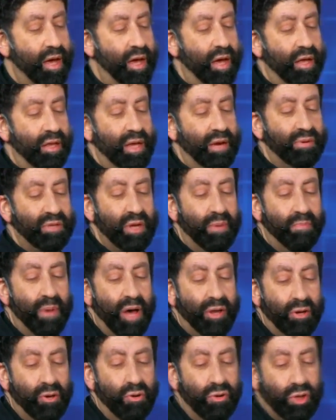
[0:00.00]
There was a
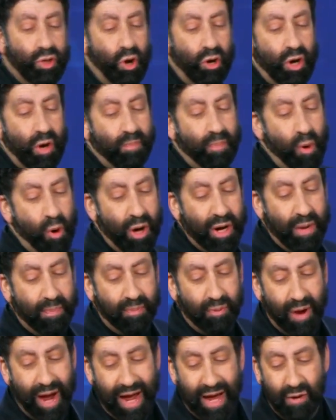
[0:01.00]
mother who taught her boy to
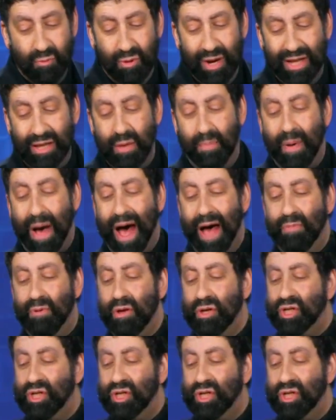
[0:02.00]
pray and read the Bible.